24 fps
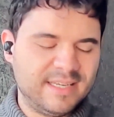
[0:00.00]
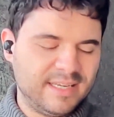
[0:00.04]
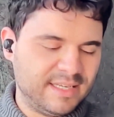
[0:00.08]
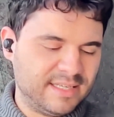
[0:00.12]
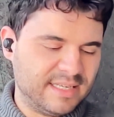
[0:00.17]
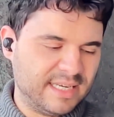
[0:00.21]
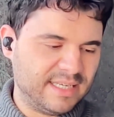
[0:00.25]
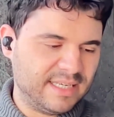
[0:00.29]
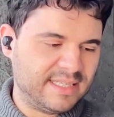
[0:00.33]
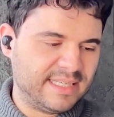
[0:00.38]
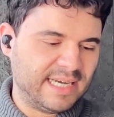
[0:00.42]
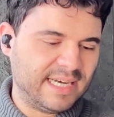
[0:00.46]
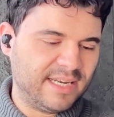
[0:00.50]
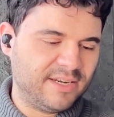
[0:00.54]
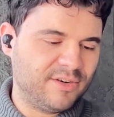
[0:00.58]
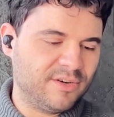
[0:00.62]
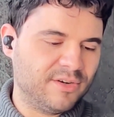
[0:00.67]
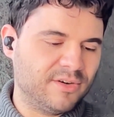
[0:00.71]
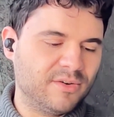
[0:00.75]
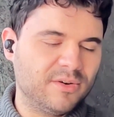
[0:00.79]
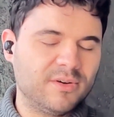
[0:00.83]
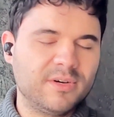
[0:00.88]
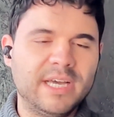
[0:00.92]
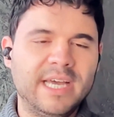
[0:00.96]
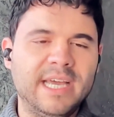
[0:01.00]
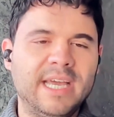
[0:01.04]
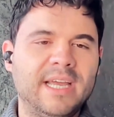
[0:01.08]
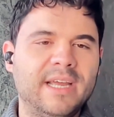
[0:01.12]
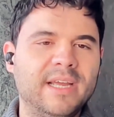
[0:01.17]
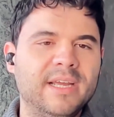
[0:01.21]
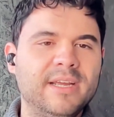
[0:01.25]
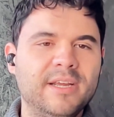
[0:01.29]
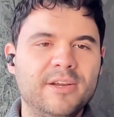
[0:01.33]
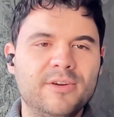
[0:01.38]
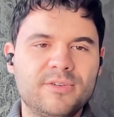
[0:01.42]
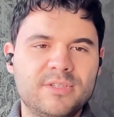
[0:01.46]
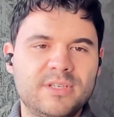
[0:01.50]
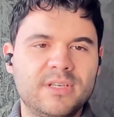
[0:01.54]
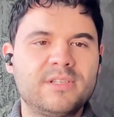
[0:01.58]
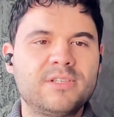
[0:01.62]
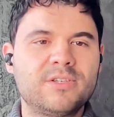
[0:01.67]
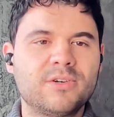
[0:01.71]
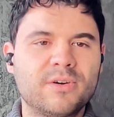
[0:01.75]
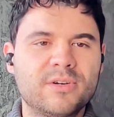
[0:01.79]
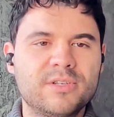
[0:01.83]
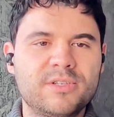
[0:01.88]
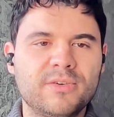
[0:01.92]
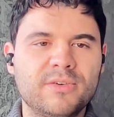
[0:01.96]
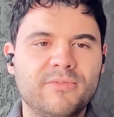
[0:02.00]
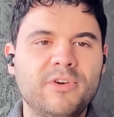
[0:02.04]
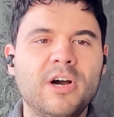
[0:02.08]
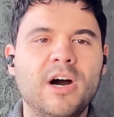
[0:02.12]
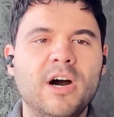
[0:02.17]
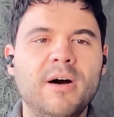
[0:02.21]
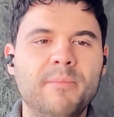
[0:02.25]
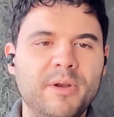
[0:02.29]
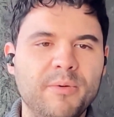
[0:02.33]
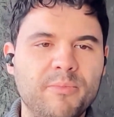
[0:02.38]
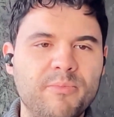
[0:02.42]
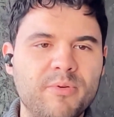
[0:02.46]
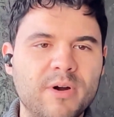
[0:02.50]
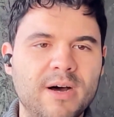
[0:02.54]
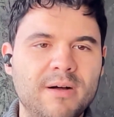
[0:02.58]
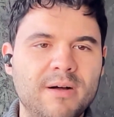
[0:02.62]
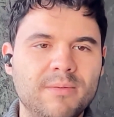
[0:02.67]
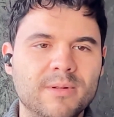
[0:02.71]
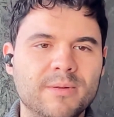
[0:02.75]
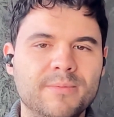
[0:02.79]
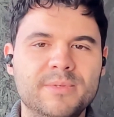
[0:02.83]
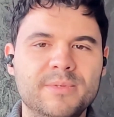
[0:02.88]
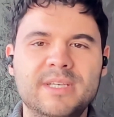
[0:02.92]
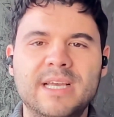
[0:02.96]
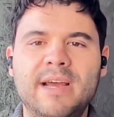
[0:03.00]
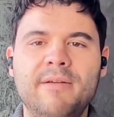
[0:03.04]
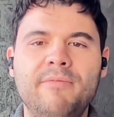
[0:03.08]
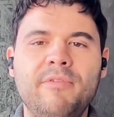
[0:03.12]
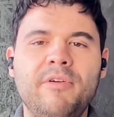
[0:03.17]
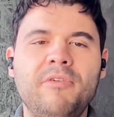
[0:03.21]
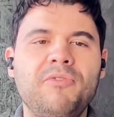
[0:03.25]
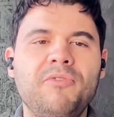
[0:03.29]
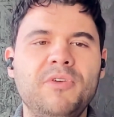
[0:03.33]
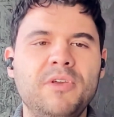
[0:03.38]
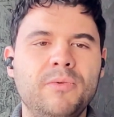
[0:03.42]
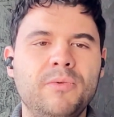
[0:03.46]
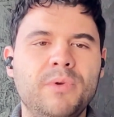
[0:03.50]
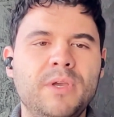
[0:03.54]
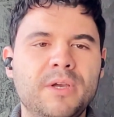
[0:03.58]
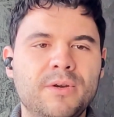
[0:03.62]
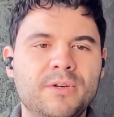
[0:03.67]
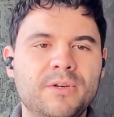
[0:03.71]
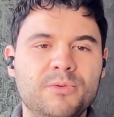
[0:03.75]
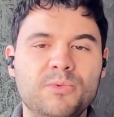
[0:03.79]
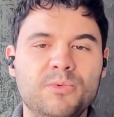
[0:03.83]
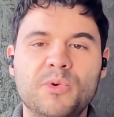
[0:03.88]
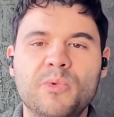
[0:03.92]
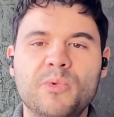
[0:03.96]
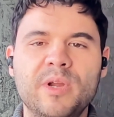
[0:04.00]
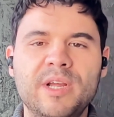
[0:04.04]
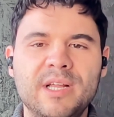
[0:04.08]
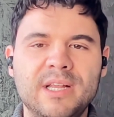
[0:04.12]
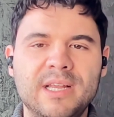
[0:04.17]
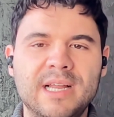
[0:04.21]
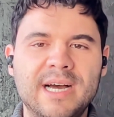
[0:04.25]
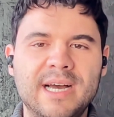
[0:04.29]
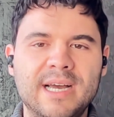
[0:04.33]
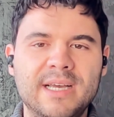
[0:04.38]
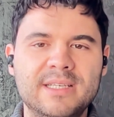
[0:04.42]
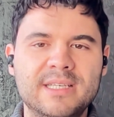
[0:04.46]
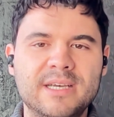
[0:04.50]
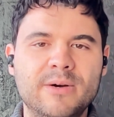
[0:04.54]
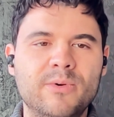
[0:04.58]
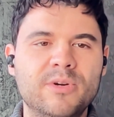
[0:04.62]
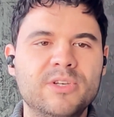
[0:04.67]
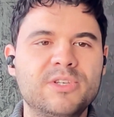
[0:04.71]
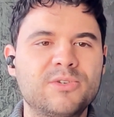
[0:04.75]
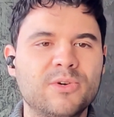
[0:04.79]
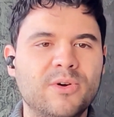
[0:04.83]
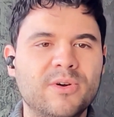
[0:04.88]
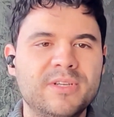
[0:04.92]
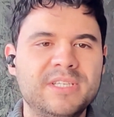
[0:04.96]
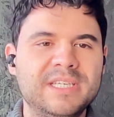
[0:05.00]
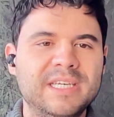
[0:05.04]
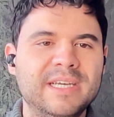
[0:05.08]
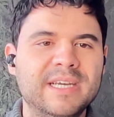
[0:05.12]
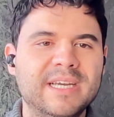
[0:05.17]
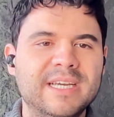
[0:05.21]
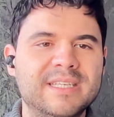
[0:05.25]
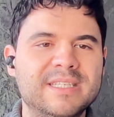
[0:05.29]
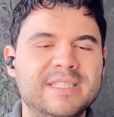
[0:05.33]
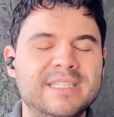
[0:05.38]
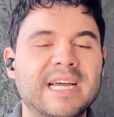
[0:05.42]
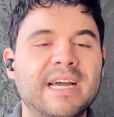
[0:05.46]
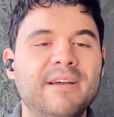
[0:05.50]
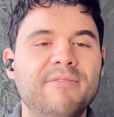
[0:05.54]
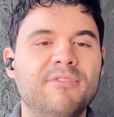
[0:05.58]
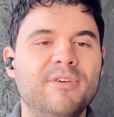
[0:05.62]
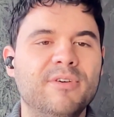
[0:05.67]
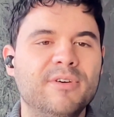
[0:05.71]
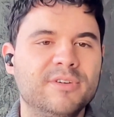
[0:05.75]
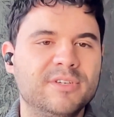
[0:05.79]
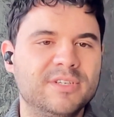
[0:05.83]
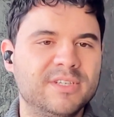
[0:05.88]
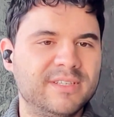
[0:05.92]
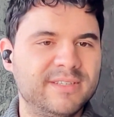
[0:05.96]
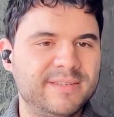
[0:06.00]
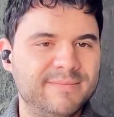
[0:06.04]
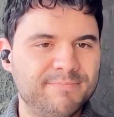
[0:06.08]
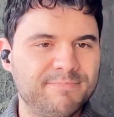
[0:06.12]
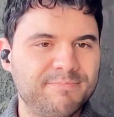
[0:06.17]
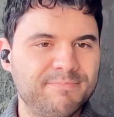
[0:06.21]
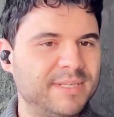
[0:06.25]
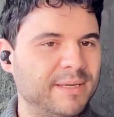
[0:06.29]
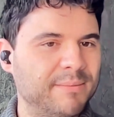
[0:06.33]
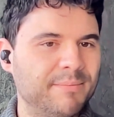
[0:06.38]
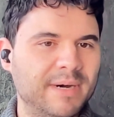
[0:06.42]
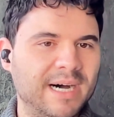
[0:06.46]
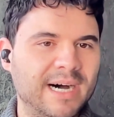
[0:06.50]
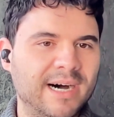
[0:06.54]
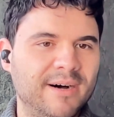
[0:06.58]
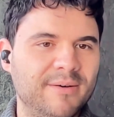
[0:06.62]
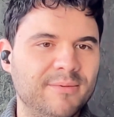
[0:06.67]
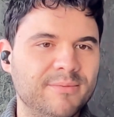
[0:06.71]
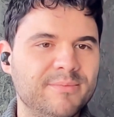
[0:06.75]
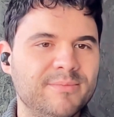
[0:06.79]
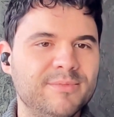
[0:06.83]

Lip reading: they said, hey, here's a source of common problems. Every few years, we realize our sorting has diverged somehow.